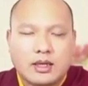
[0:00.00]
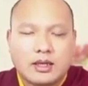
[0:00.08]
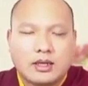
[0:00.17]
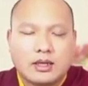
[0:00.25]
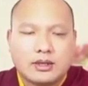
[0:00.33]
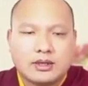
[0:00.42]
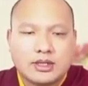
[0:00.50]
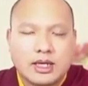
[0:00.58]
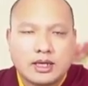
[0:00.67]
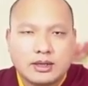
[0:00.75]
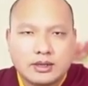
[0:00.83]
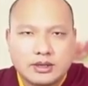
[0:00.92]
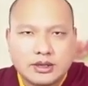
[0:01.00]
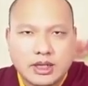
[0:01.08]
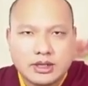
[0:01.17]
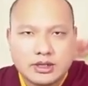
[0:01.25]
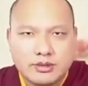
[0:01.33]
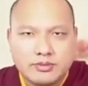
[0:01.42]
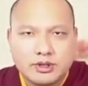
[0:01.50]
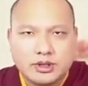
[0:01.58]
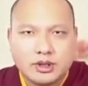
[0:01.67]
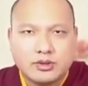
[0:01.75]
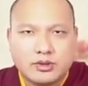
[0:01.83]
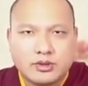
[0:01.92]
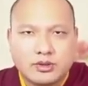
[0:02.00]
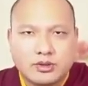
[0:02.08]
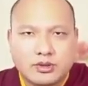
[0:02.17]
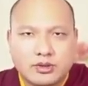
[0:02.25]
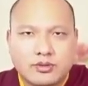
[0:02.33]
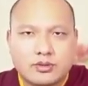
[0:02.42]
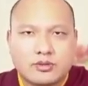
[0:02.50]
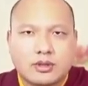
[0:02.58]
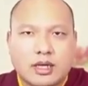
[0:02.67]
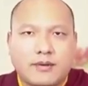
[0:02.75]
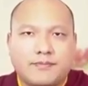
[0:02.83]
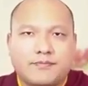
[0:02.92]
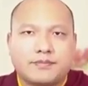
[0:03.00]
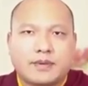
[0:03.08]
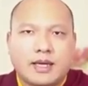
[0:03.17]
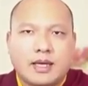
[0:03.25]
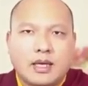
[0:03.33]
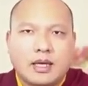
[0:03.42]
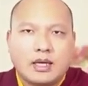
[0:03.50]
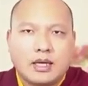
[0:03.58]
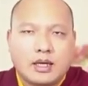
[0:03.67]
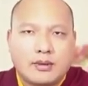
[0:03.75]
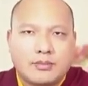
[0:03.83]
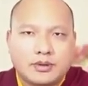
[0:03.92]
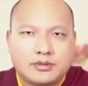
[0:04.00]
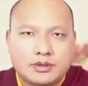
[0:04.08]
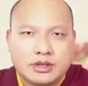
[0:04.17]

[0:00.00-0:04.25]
I would like to speak about the Great Encampment's rules